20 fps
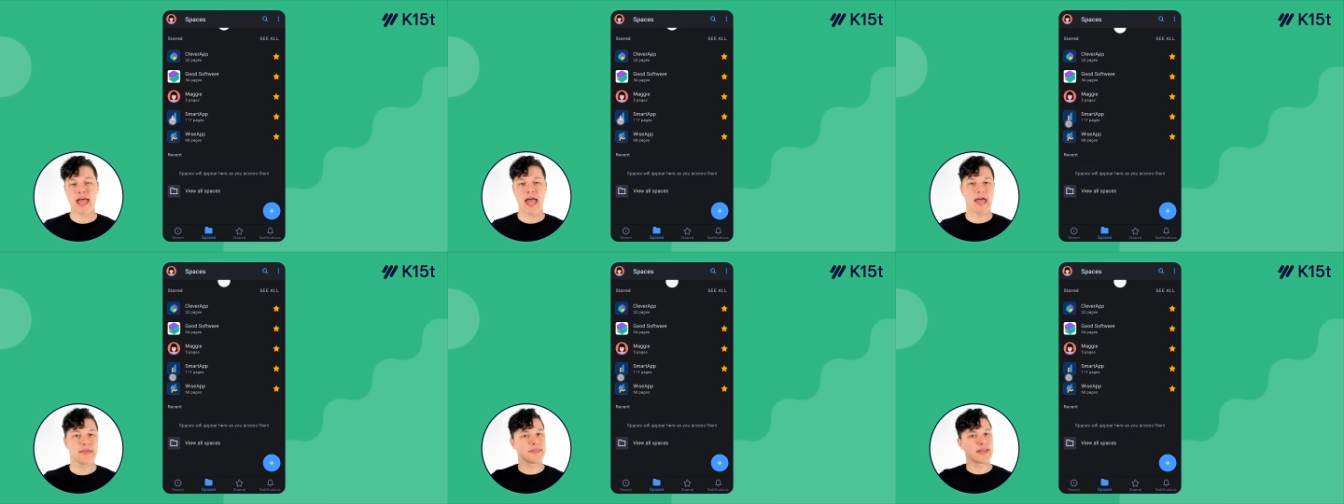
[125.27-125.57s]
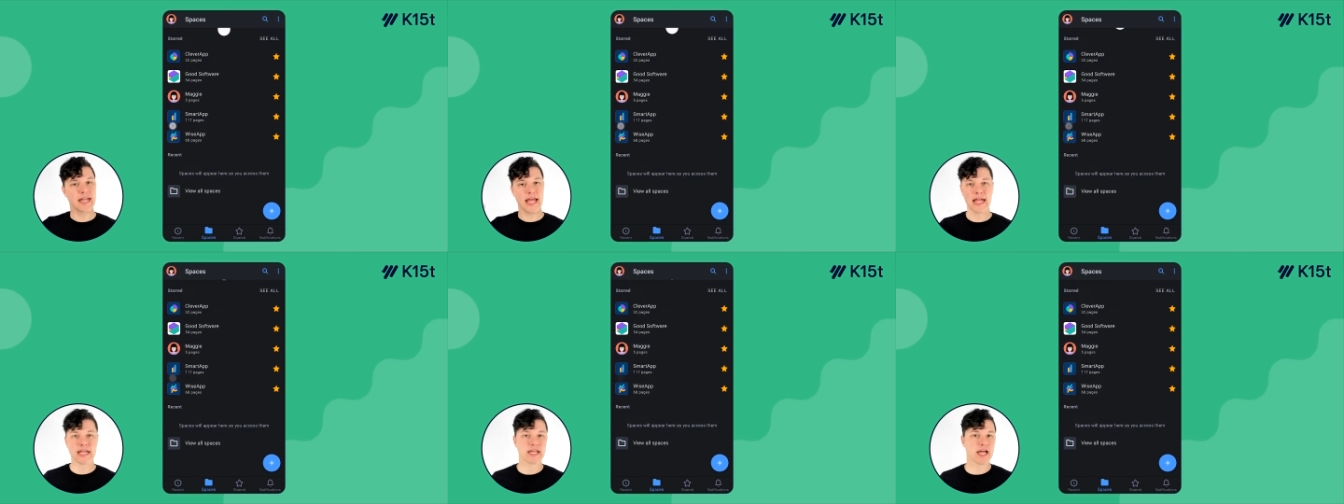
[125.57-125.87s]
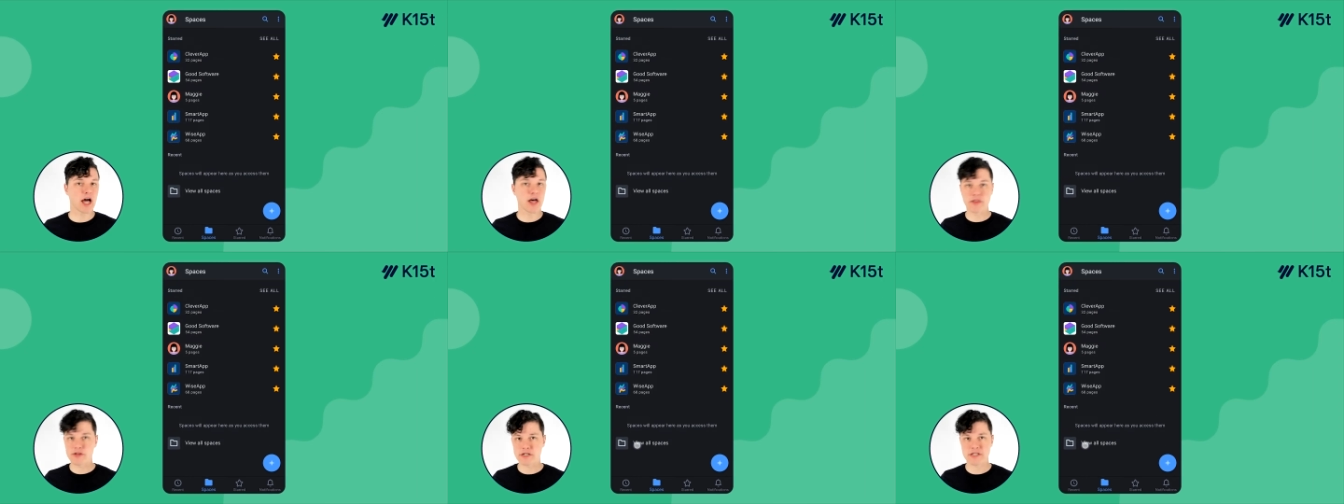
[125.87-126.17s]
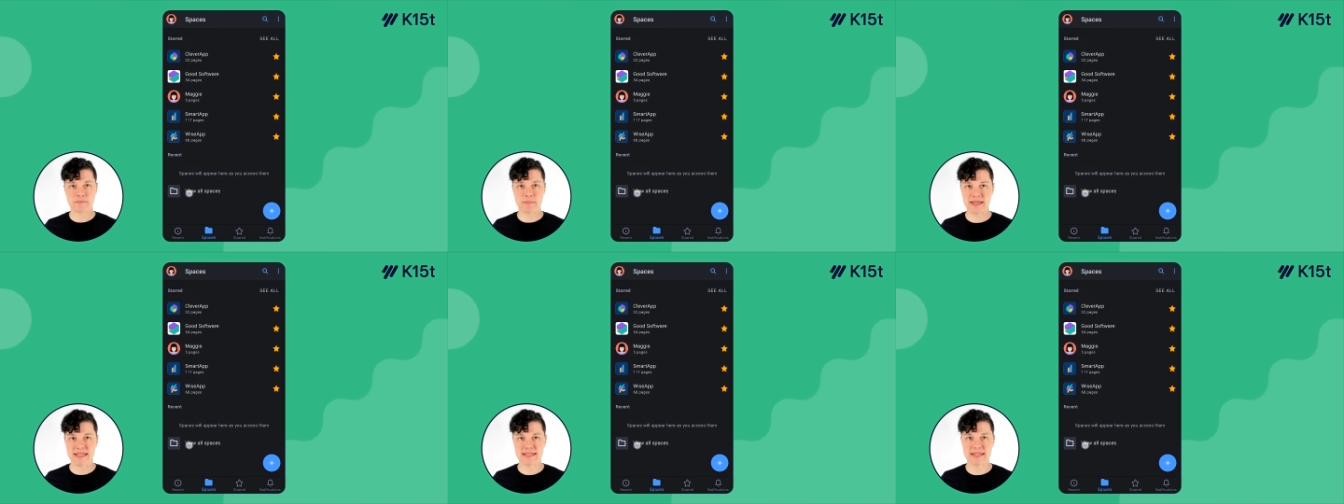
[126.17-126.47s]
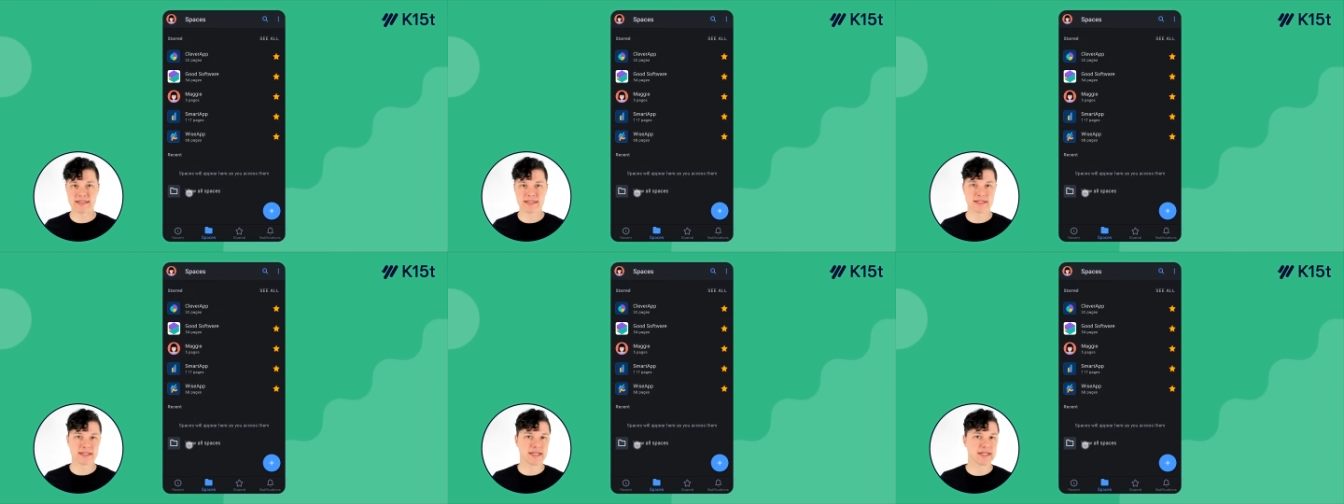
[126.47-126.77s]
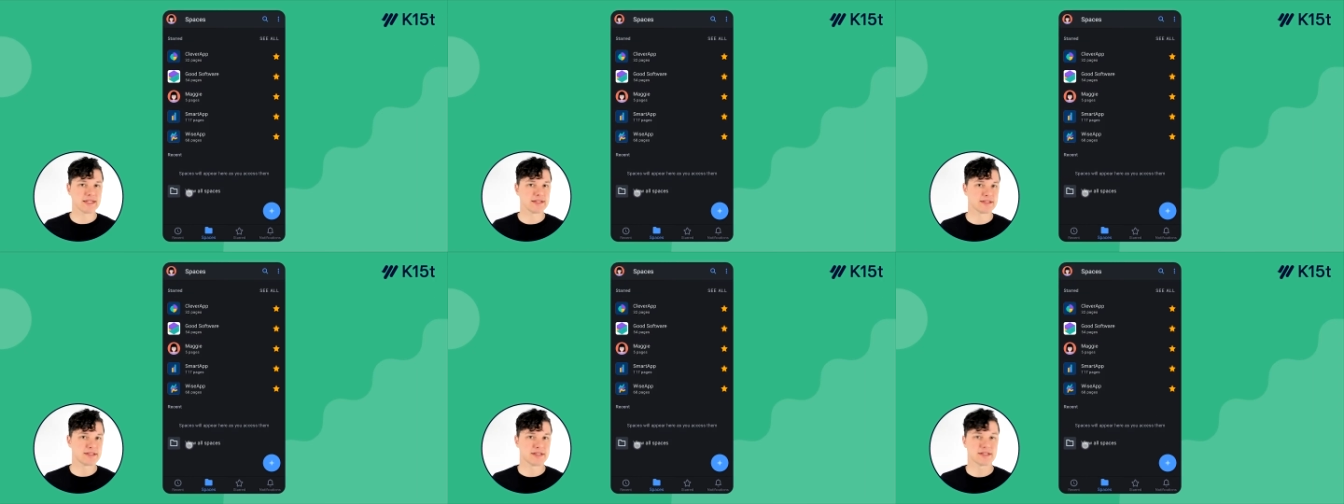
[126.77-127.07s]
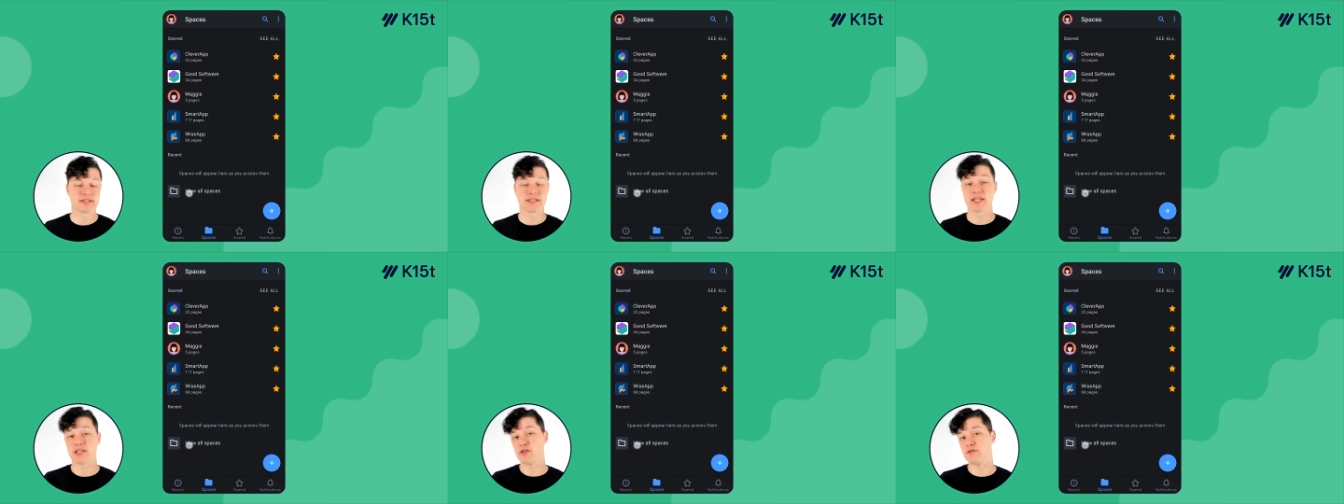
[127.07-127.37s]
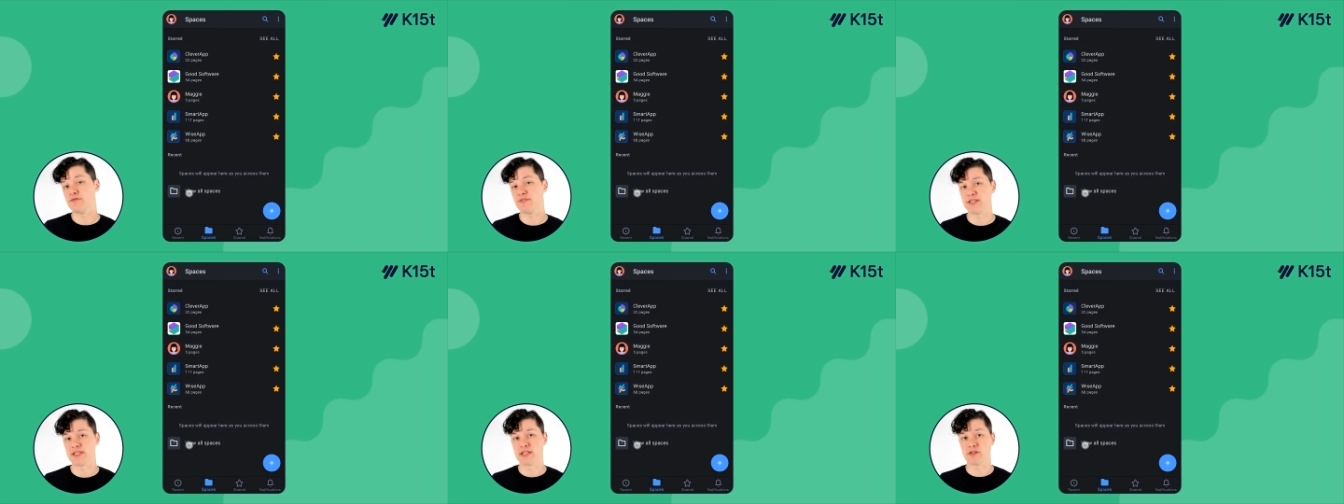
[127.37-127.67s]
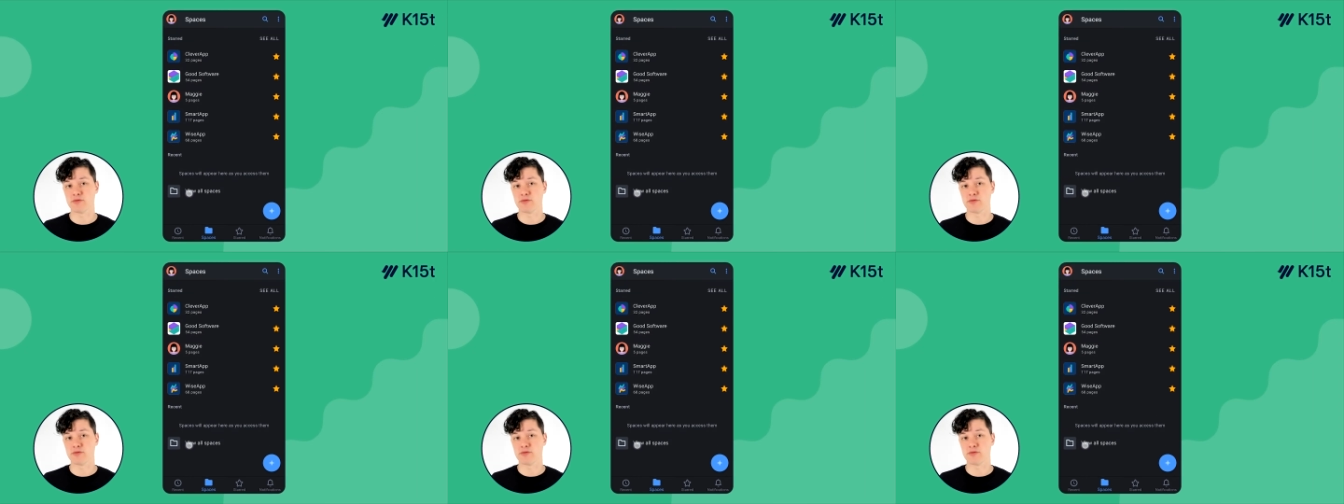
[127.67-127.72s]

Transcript: and then any other spaces in the instance that you visited